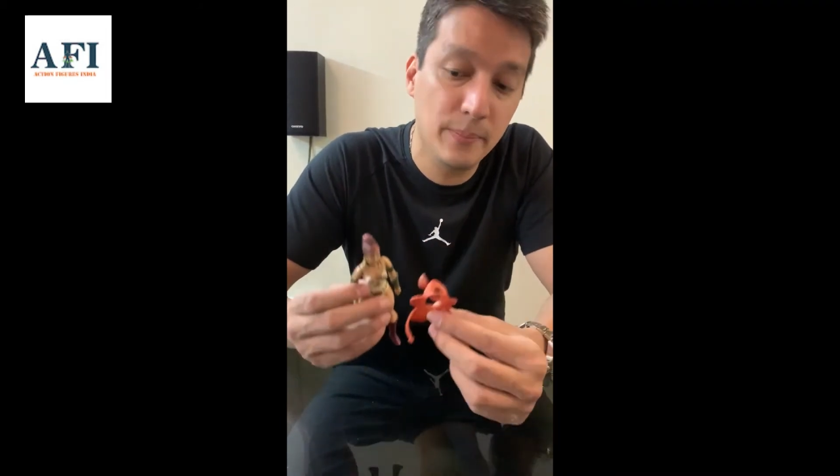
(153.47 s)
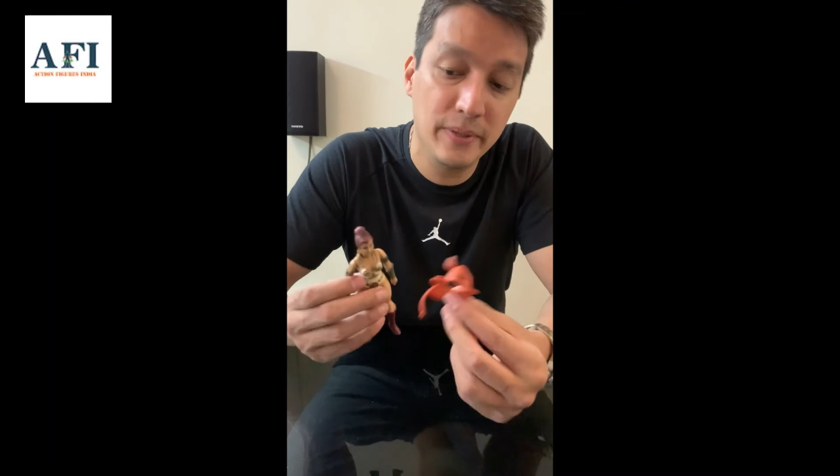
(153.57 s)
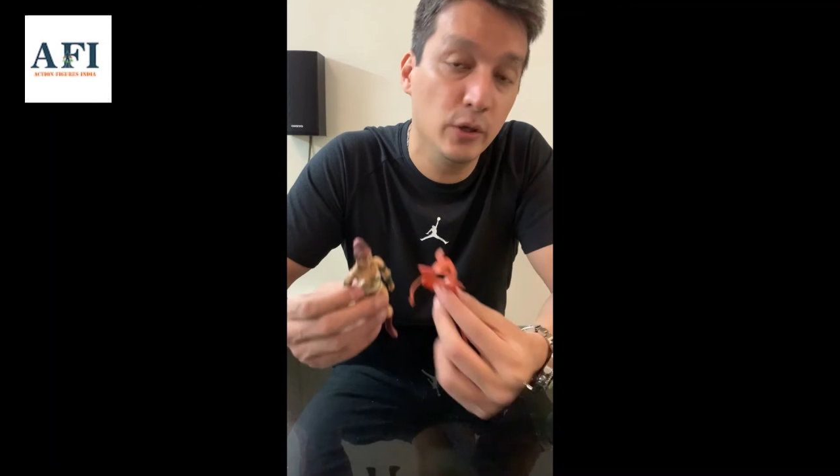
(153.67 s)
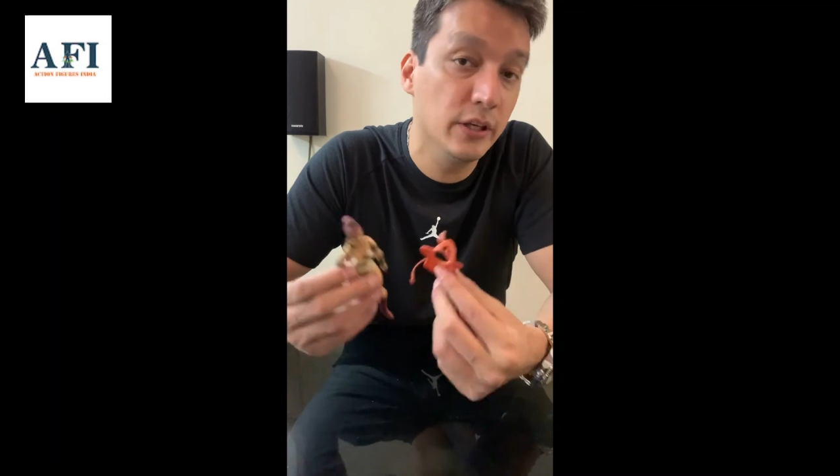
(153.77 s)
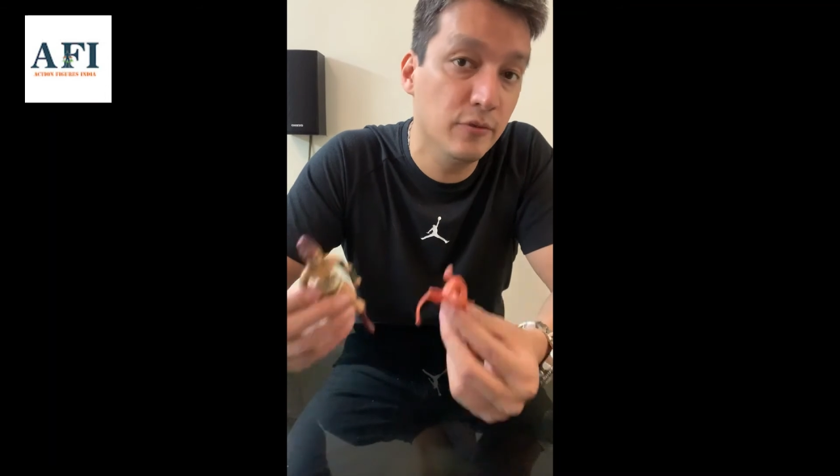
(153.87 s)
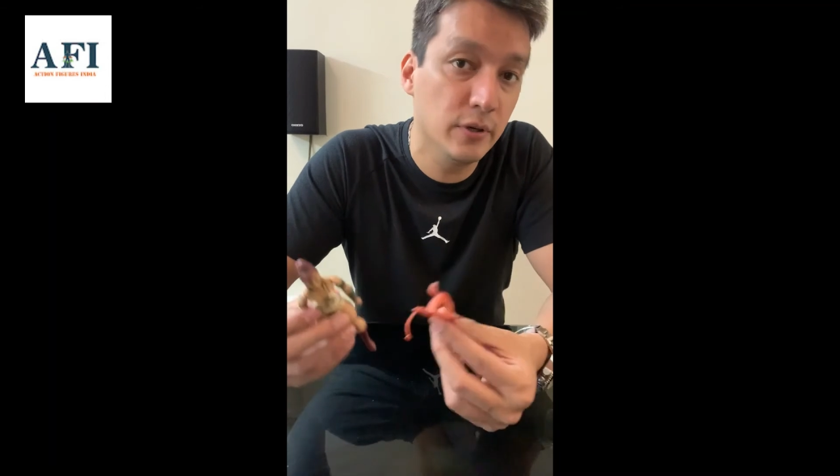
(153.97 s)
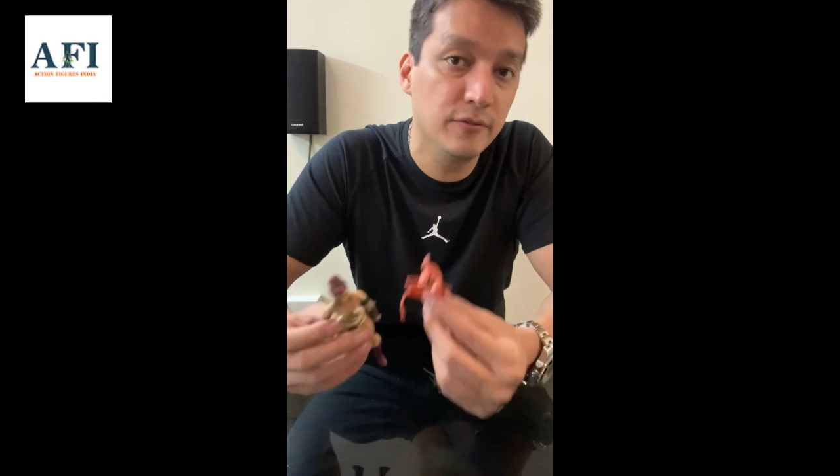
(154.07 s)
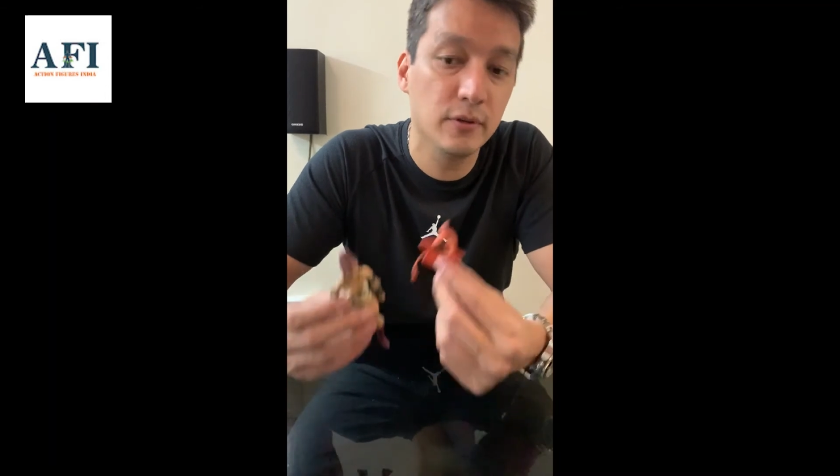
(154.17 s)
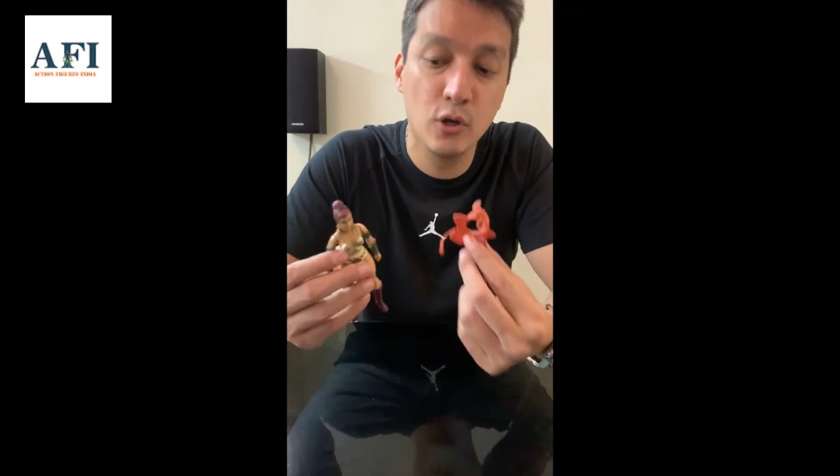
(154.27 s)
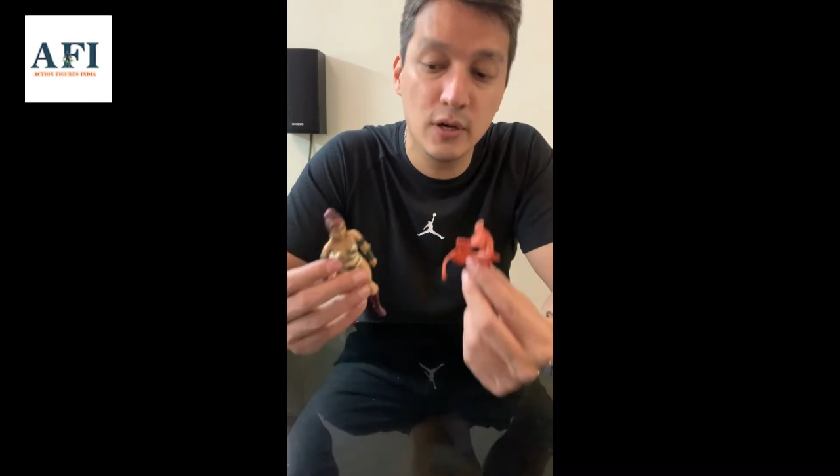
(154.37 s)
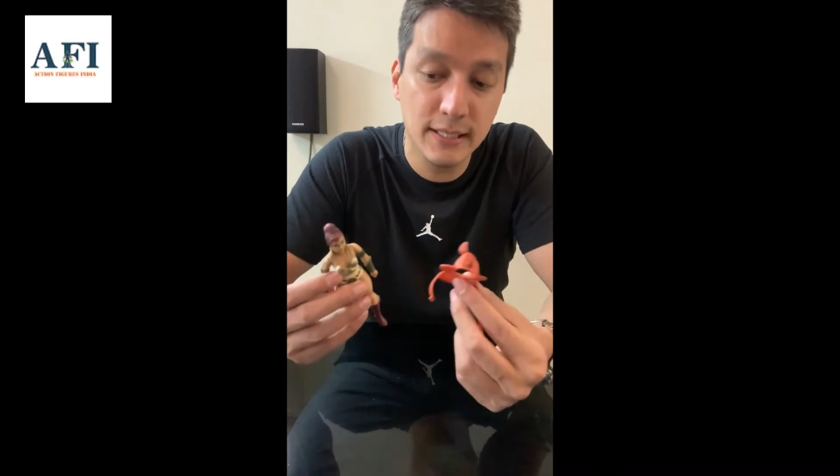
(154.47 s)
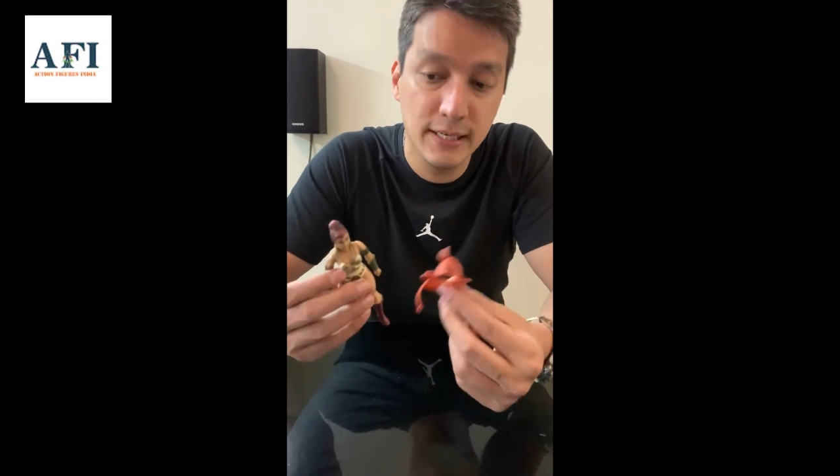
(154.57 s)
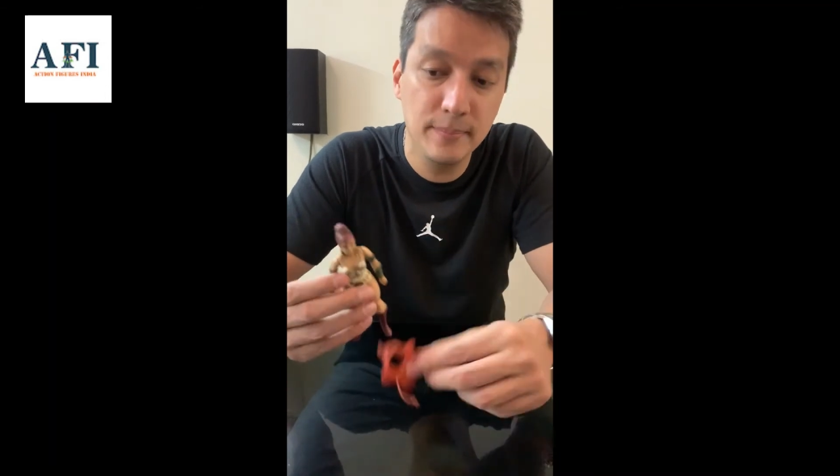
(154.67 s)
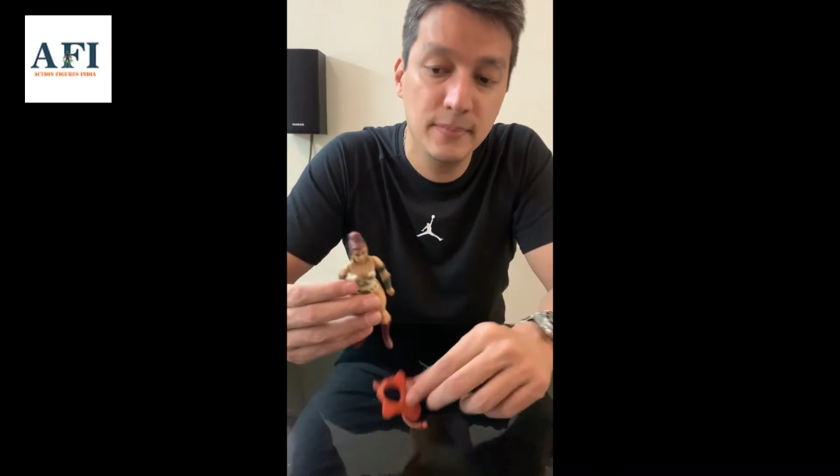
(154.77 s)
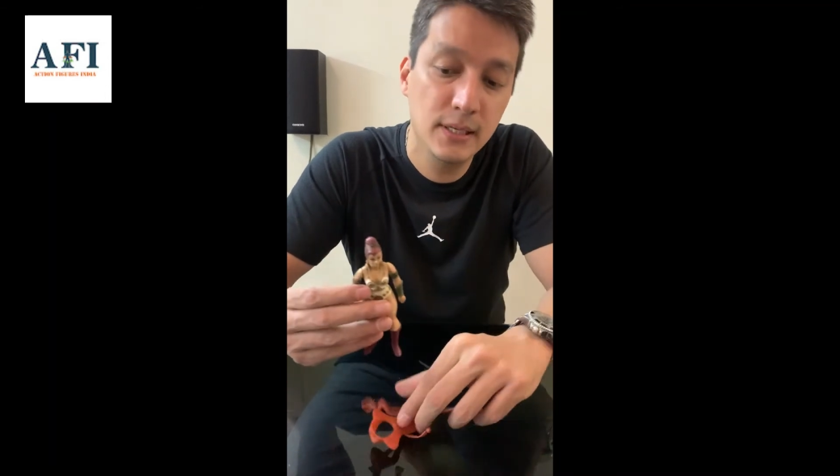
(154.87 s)
I've been looking for it for a long
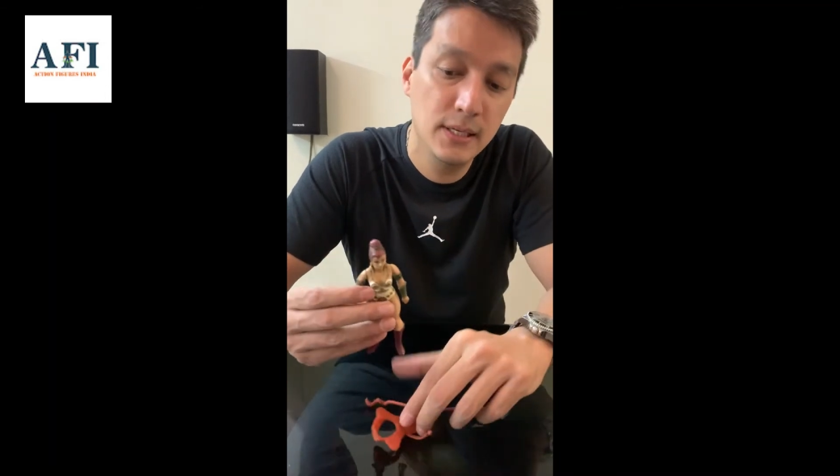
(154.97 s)
time.